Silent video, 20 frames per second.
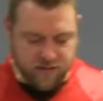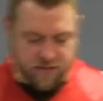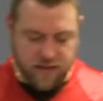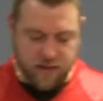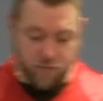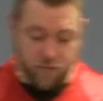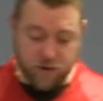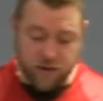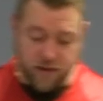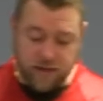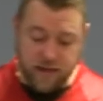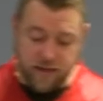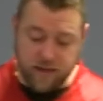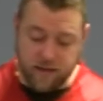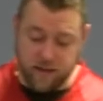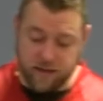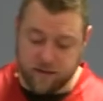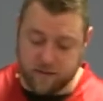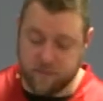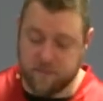were
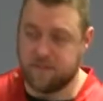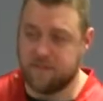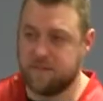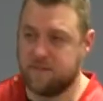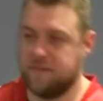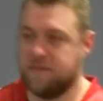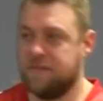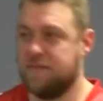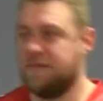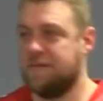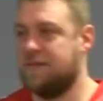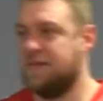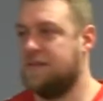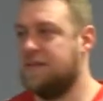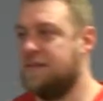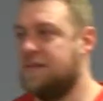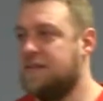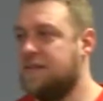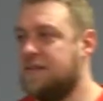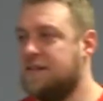eating,
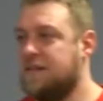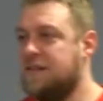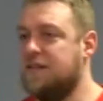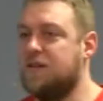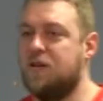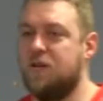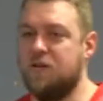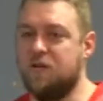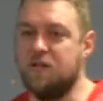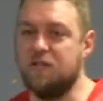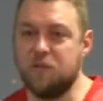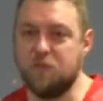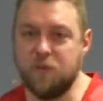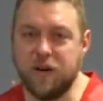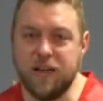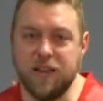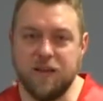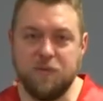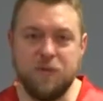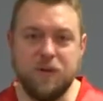or another way
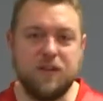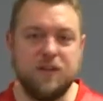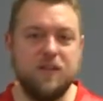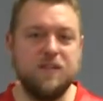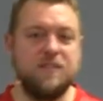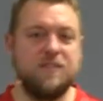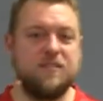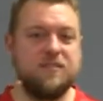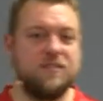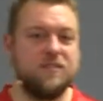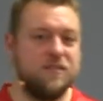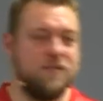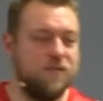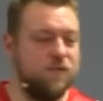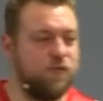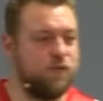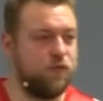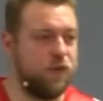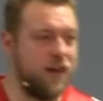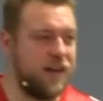that we could
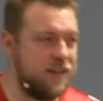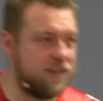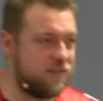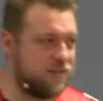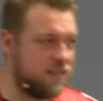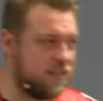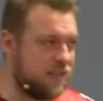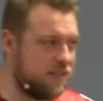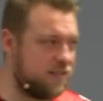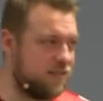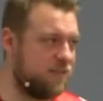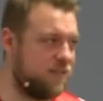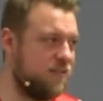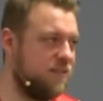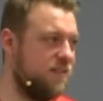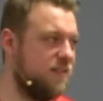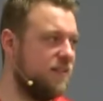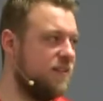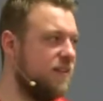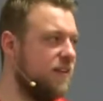phrase this,
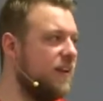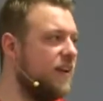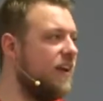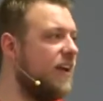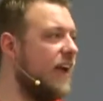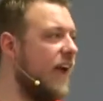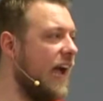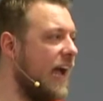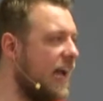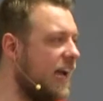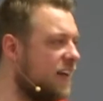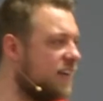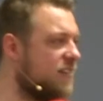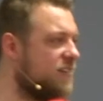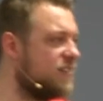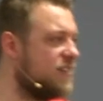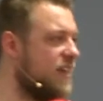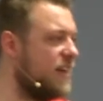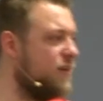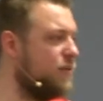
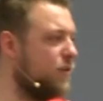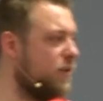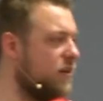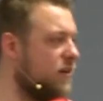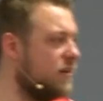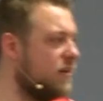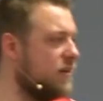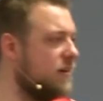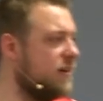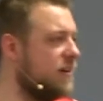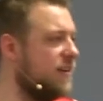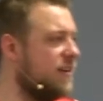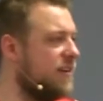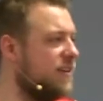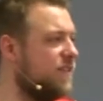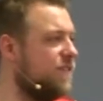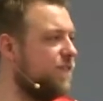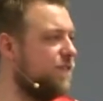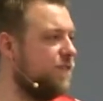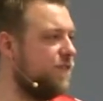as they were
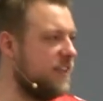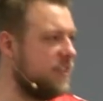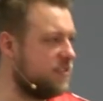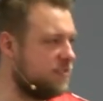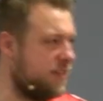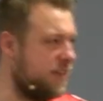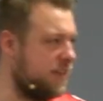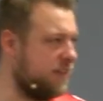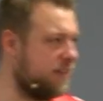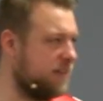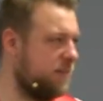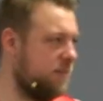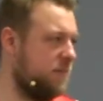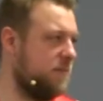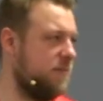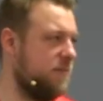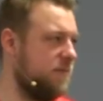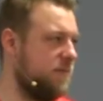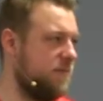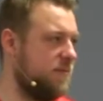feasting
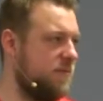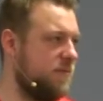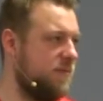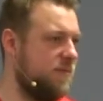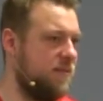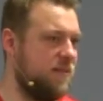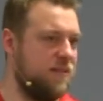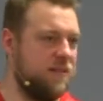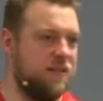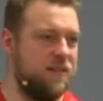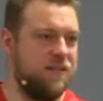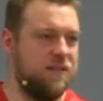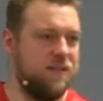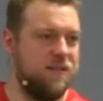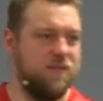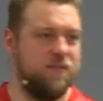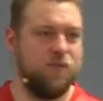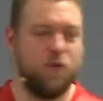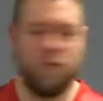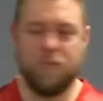
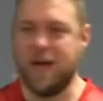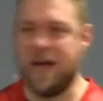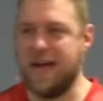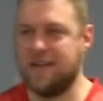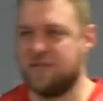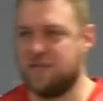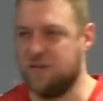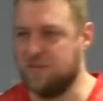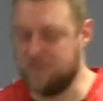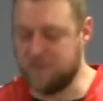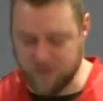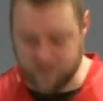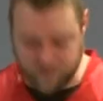for Passover,